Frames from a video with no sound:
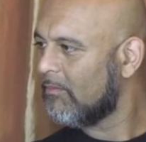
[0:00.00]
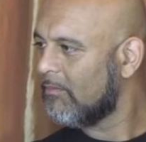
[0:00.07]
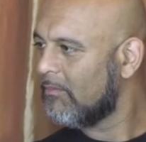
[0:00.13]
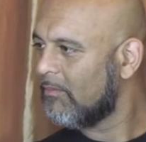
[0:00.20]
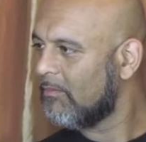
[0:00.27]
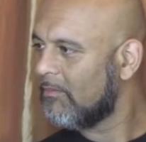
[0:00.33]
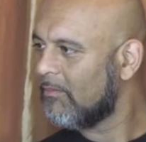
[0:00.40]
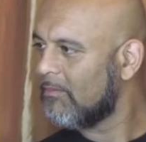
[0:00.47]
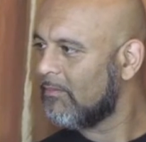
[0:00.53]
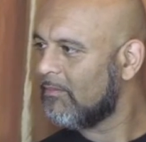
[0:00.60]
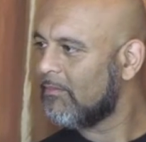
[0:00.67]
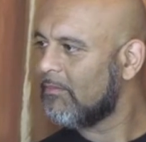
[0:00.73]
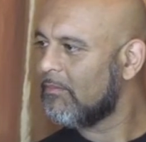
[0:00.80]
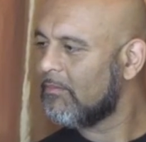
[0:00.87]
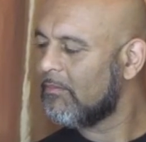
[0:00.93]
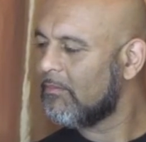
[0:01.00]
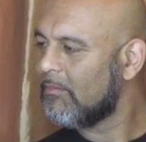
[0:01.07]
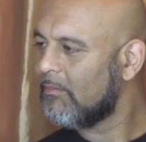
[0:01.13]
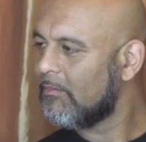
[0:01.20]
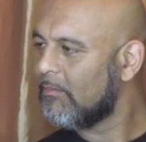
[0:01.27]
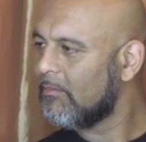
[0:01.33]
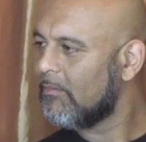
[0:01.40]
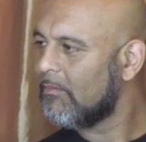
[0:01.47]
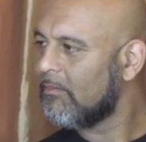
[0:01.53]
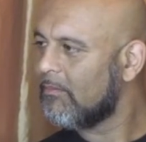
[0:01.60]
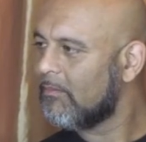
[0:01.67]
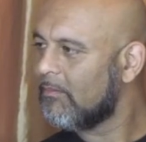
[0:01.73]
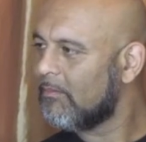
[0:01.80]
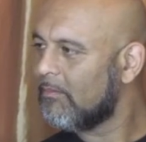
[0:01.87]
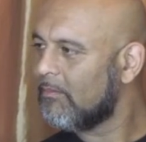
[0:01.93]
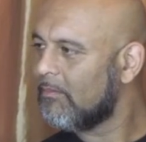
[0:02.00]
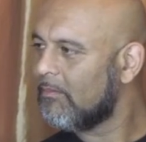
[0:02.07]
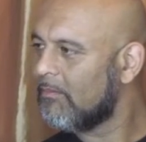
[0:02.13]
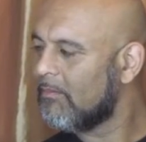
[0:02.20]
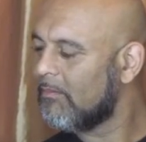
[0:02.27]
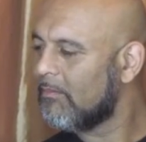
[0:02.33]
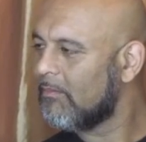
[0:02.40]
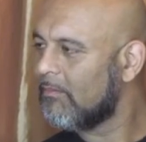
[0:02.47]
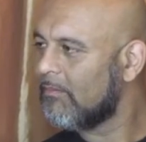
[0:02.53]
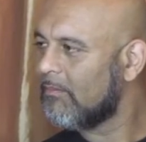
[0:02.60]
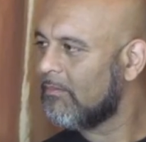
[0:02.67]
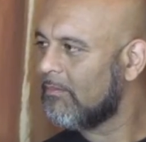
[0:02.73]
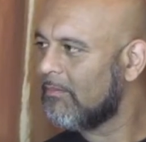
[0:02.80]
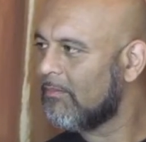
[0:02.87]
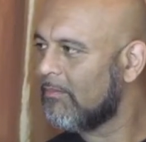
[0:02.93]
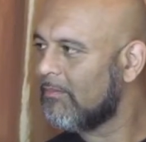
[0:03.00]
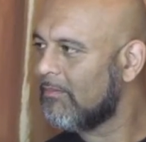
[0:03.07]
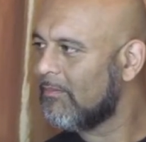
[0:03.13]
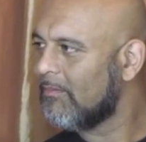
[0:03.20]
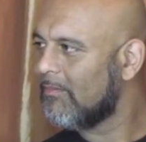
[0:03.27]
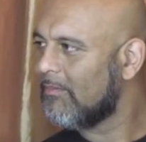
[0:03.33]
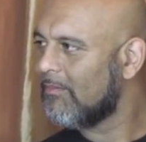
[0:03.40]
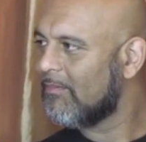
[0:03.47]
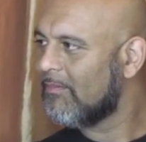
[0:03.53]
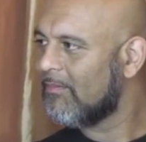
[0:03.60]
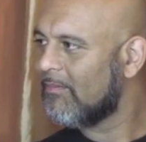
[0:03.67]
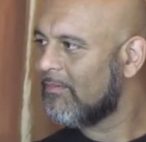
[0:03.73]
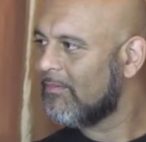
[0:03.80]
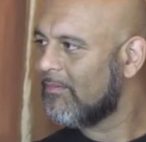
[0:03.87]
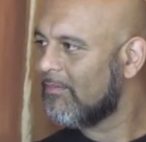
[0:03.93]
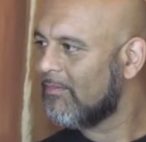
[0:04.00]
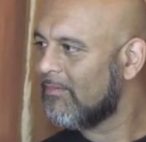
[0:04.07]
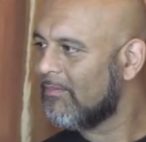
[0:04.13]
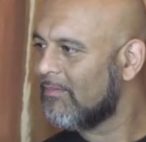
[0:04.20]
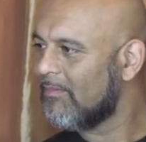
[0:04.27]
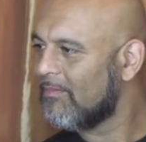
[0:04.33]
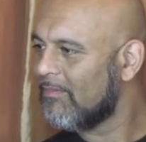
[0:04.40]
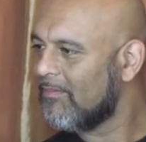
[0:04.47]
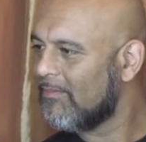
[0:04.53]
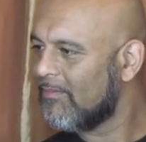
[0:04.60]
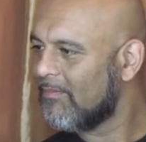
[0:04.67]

(not speaking)